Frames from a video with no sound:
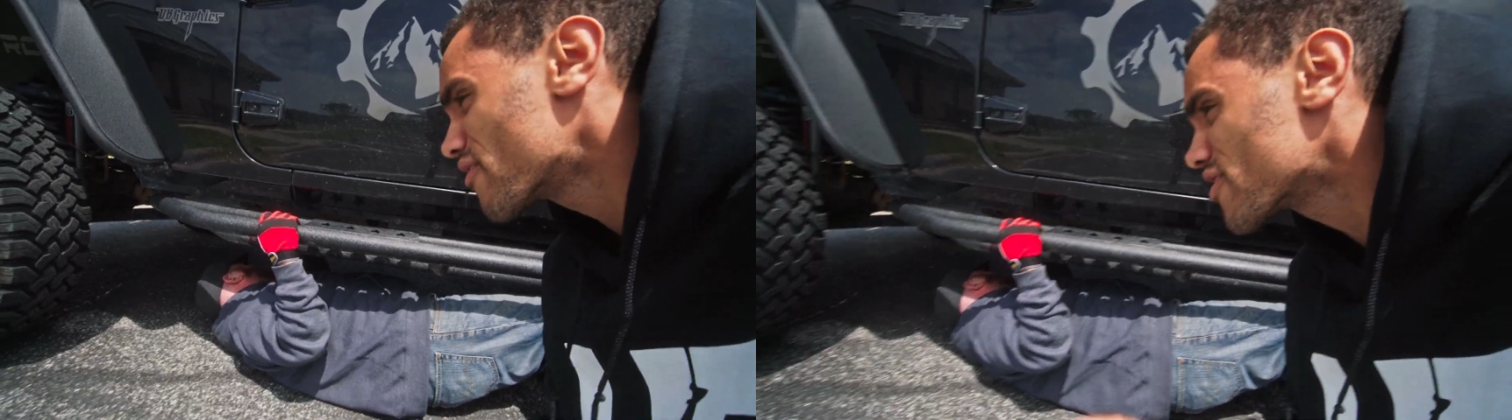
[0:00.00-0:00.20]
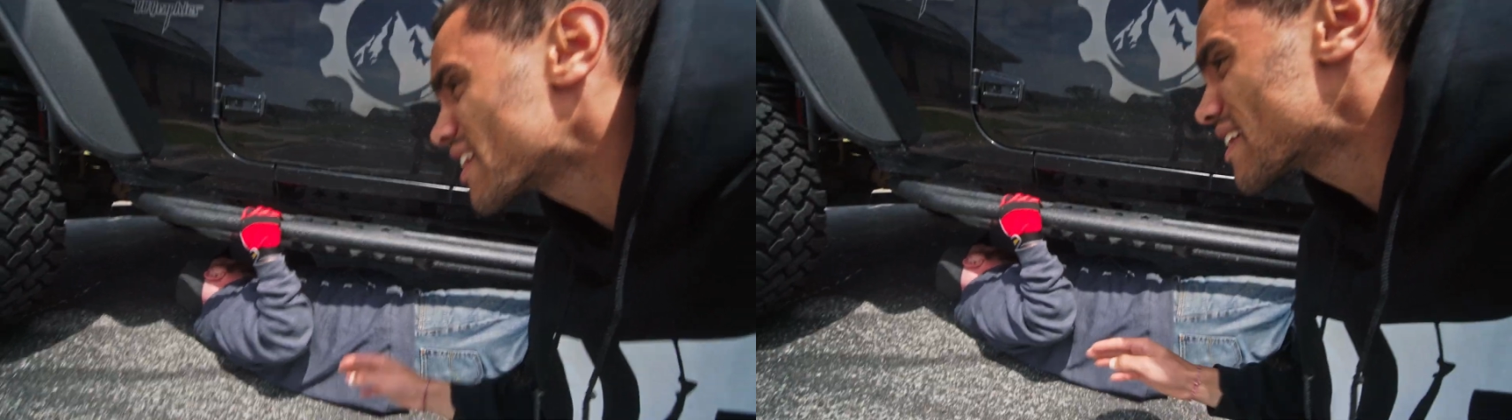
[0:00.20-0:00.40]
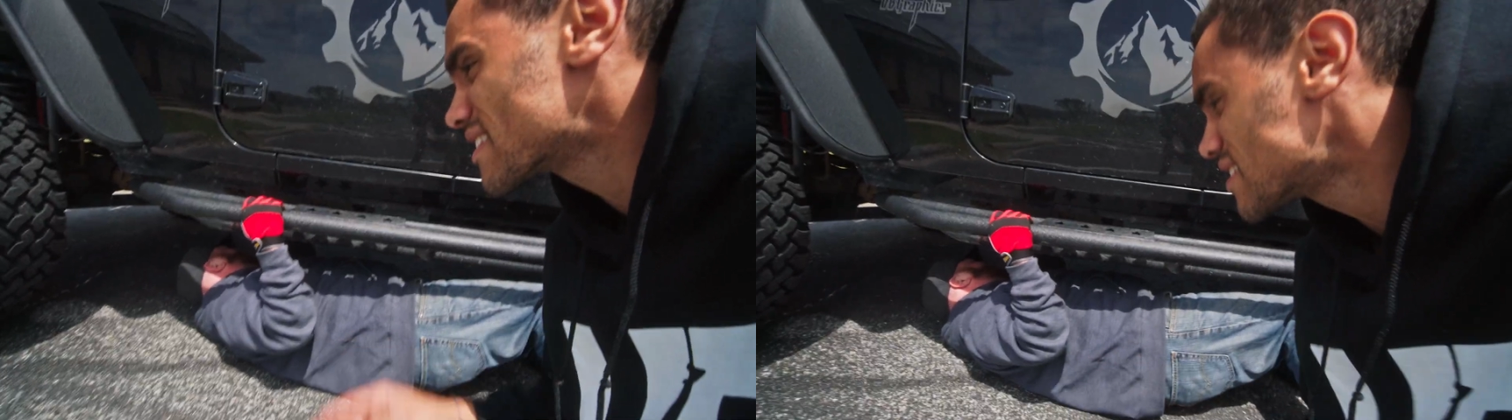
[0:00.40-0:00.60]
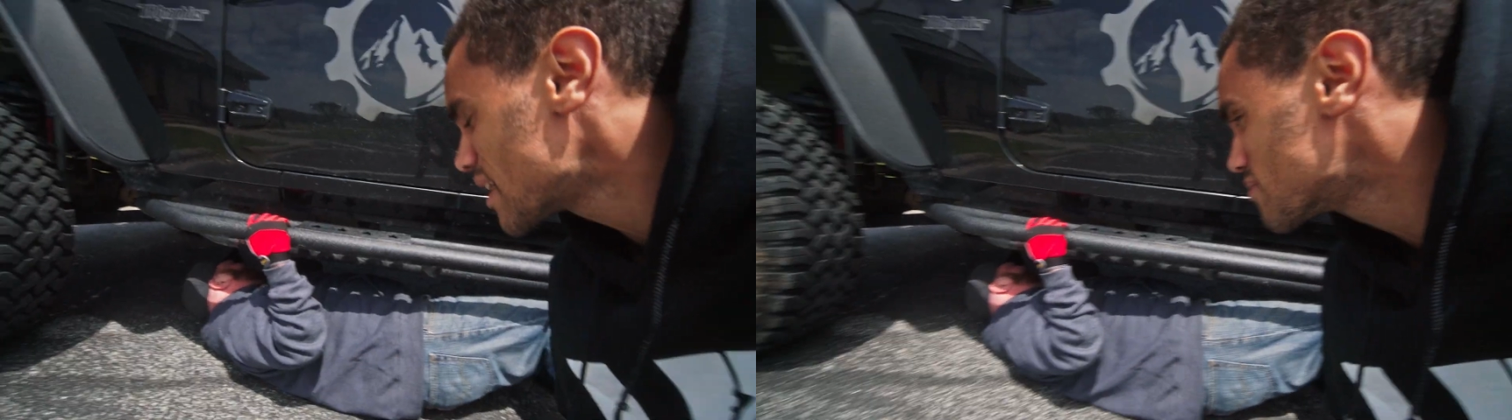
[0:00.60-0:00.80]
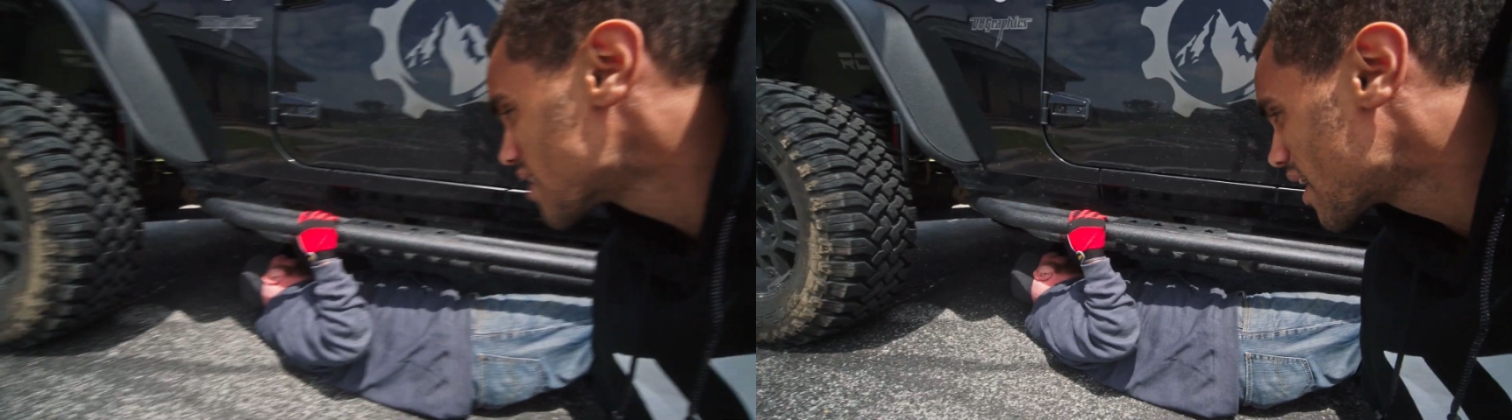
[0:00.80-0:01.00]
everything at the
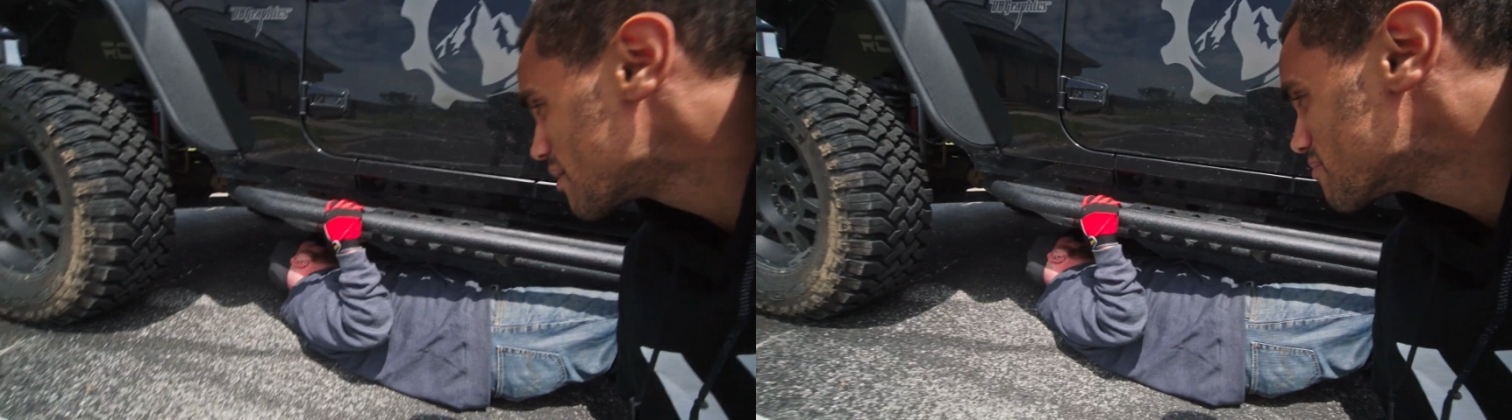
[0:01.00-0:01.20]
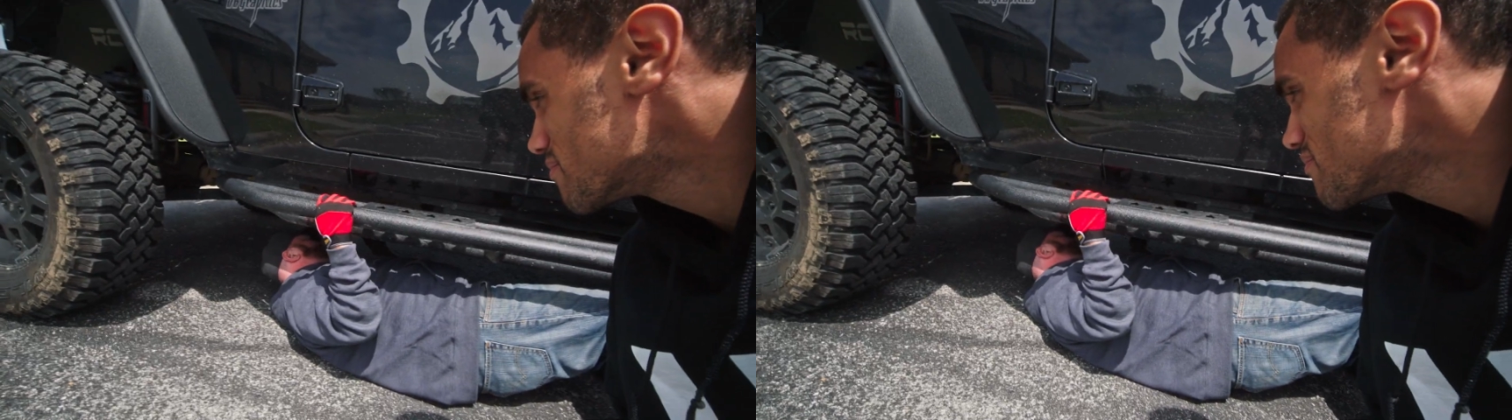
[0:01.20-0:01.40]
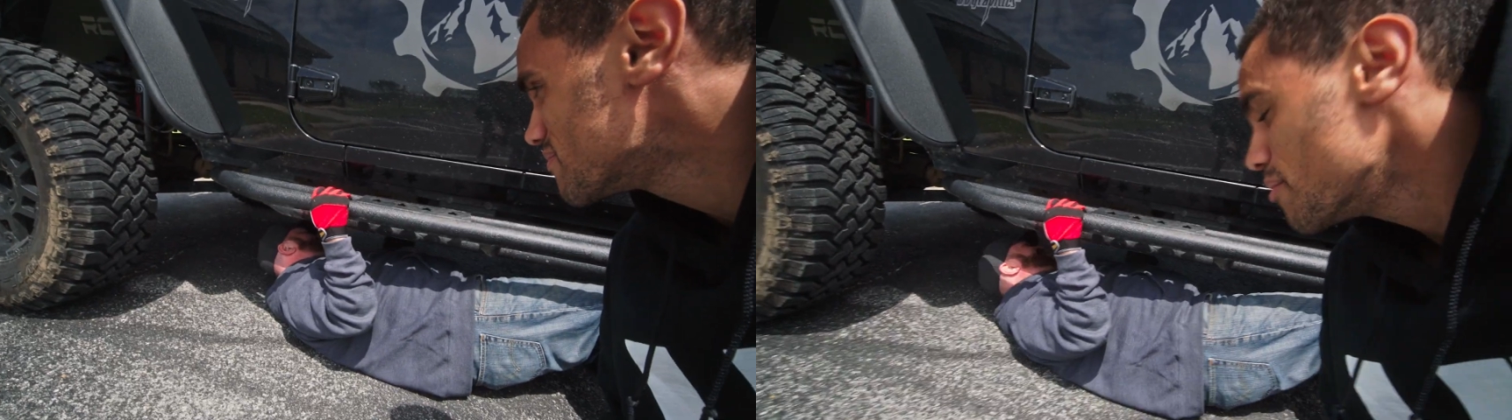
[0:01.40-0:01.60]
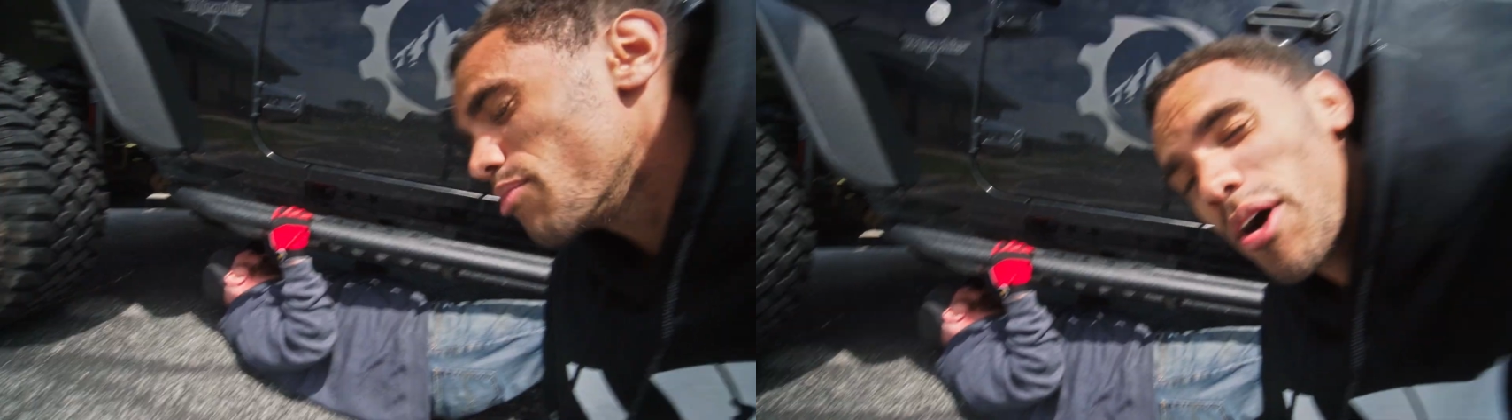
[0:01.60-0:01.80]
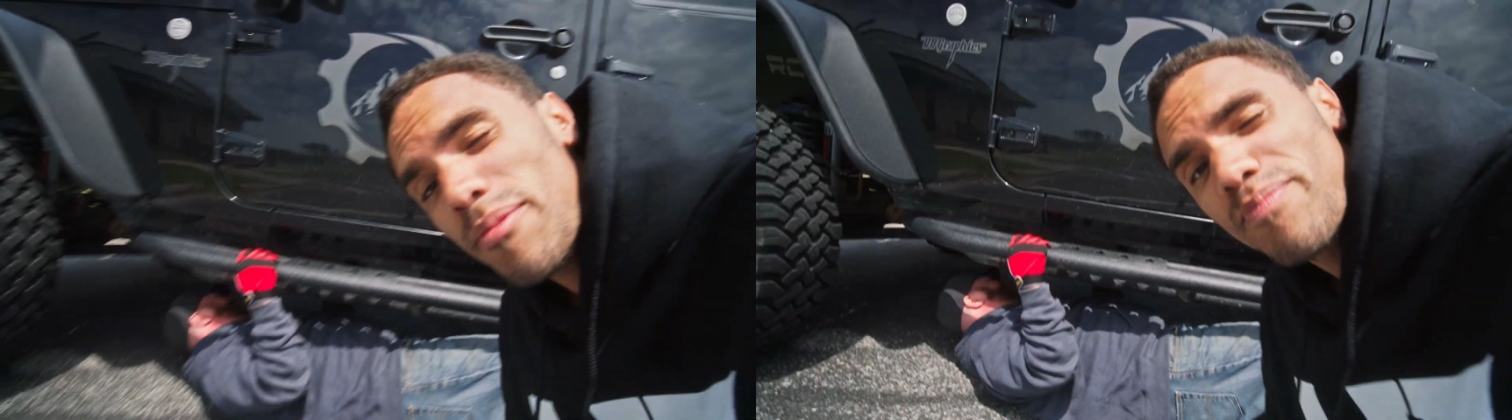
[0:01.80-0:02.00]
same time,
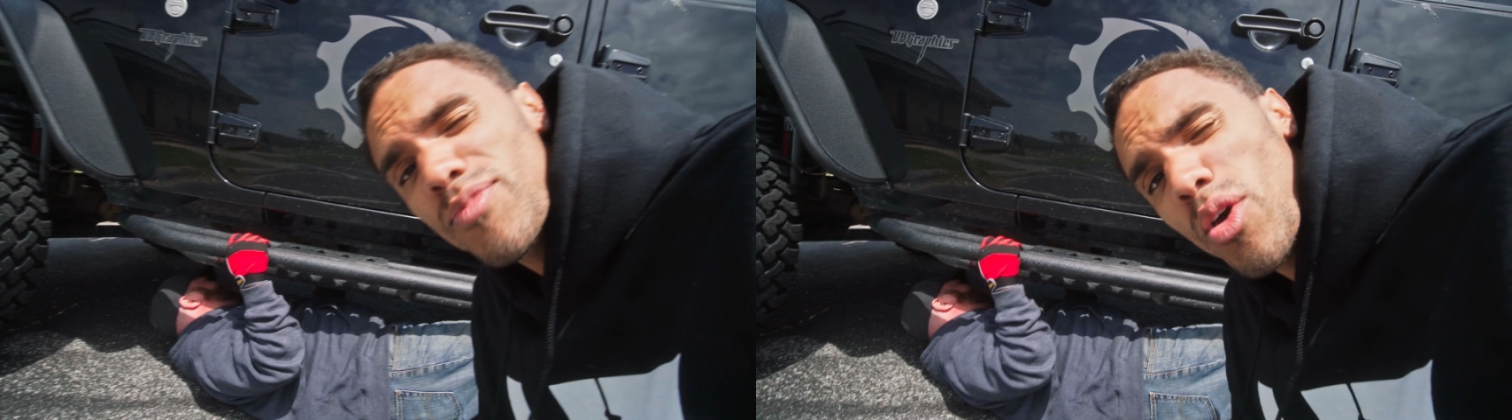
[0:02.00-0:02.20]
but